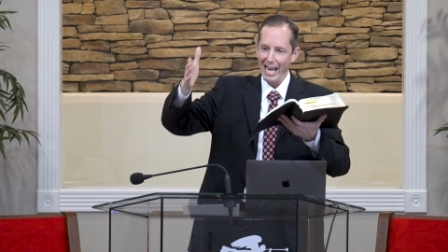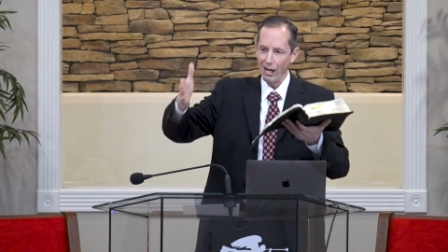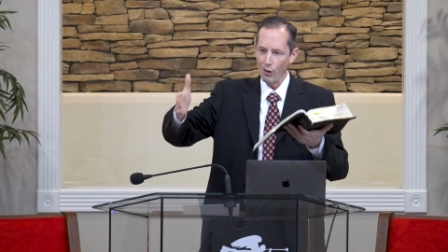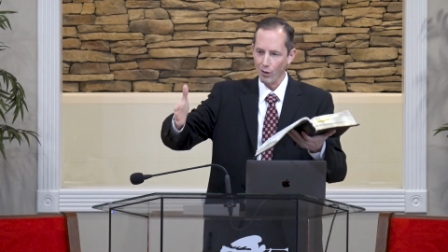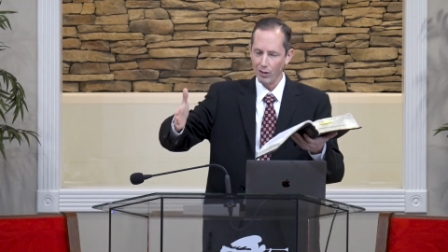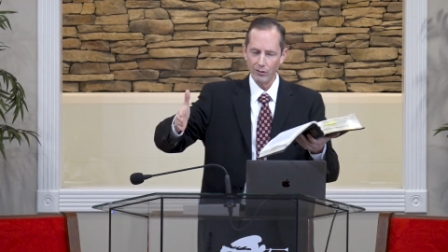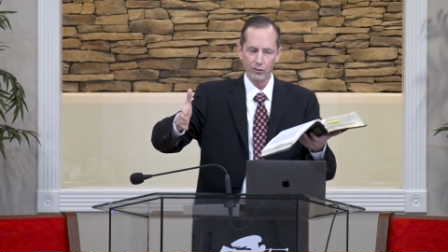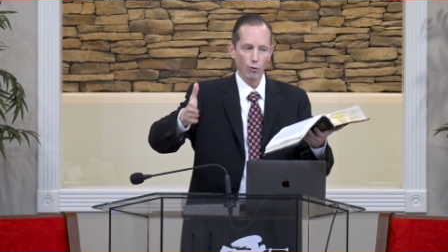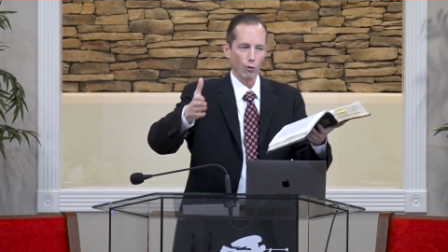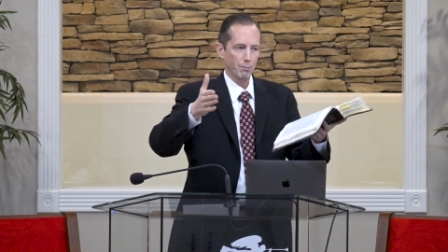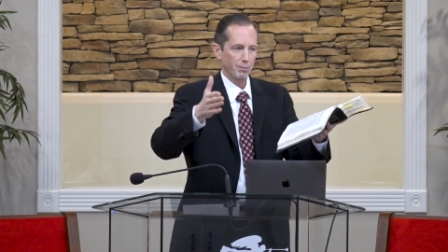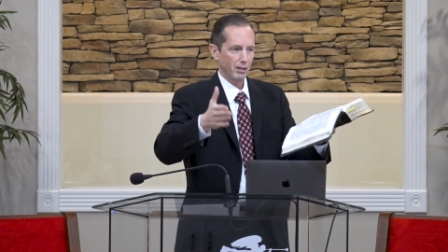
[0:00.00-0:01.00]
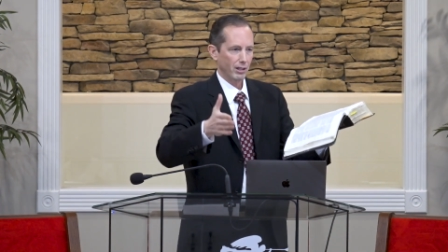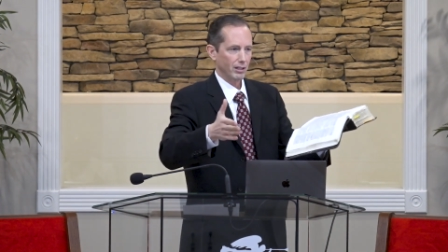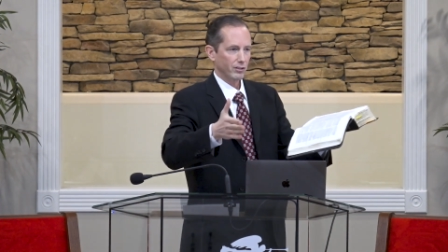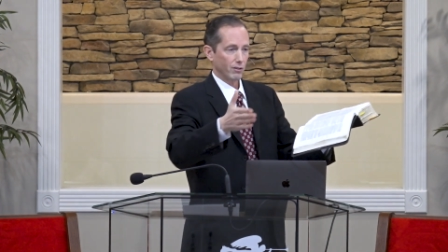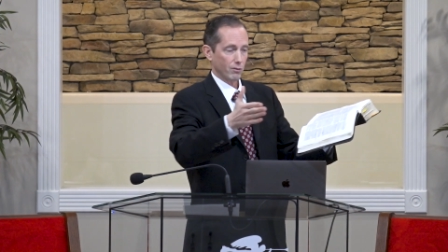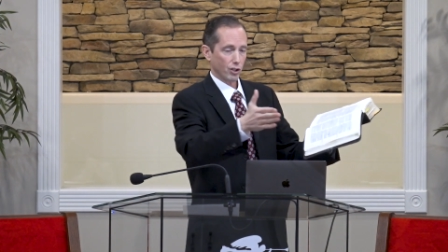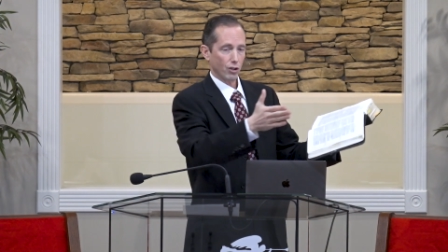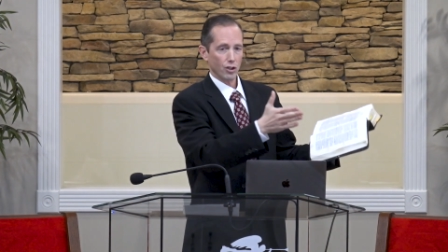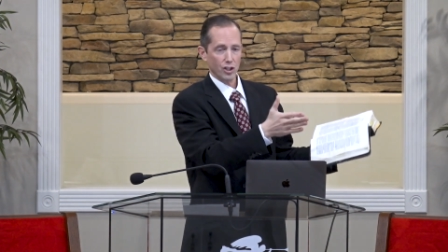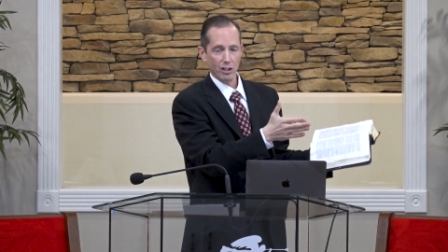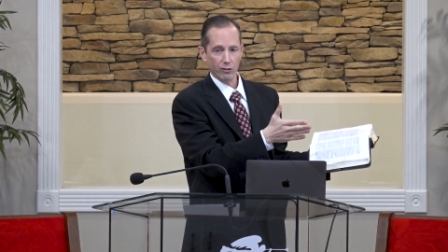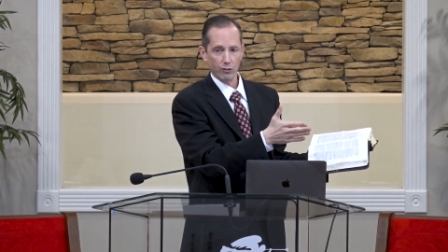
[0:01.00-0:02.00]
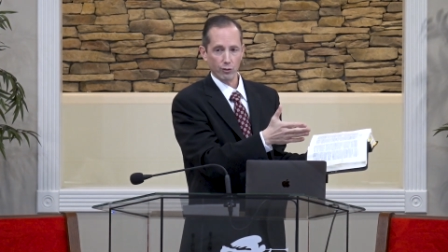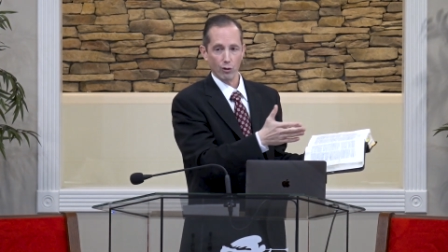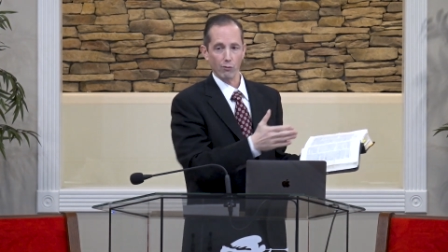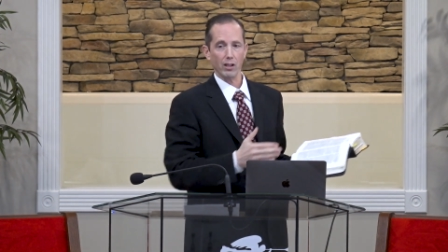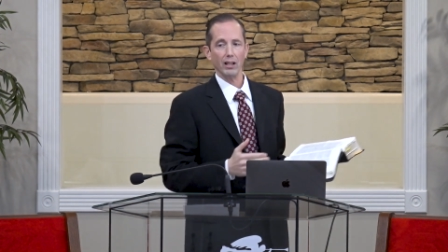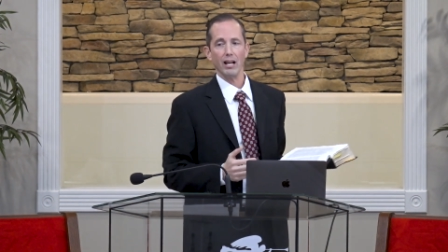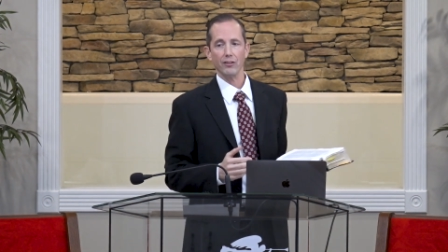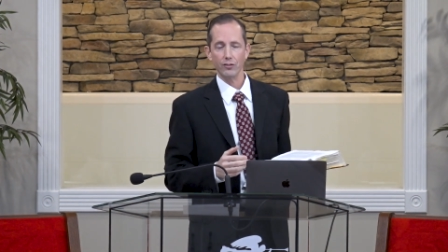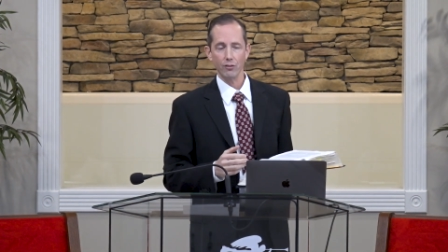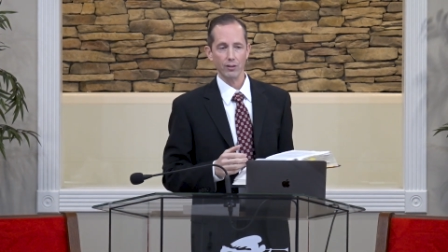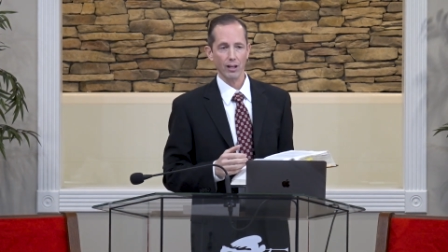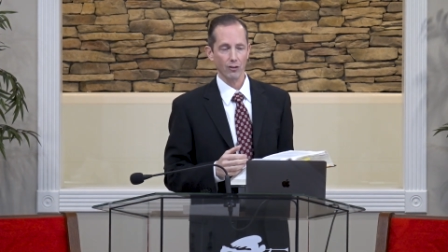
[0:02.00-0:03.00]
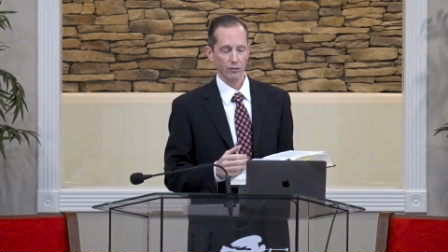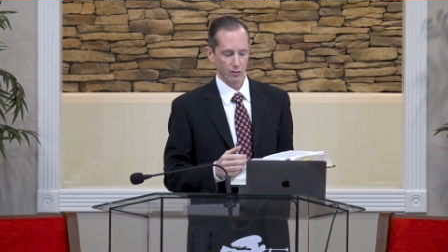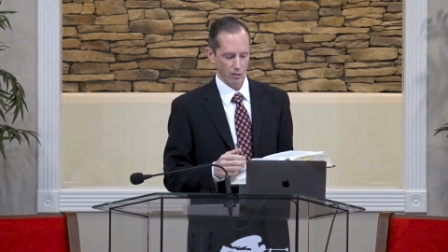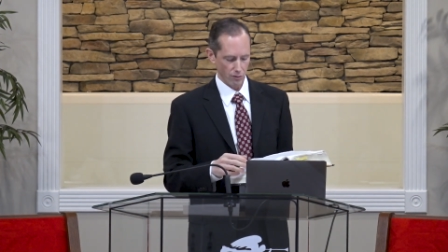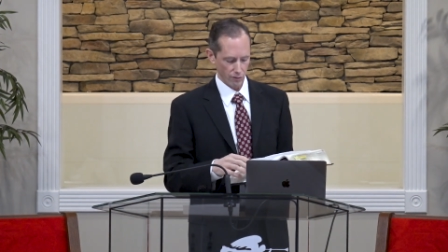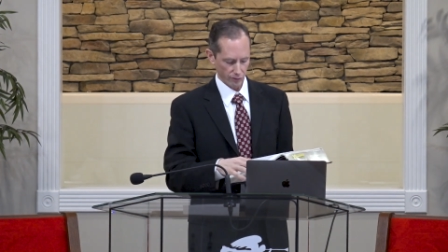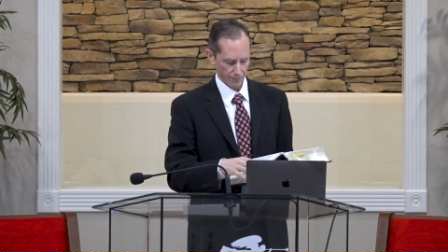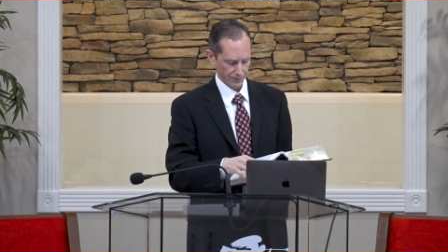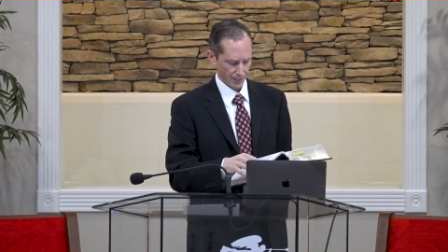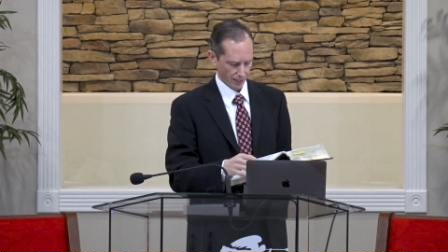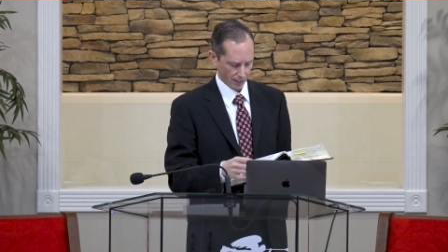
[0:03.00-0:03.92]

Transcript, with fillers: eras or periods of church history over the last 2,000 years.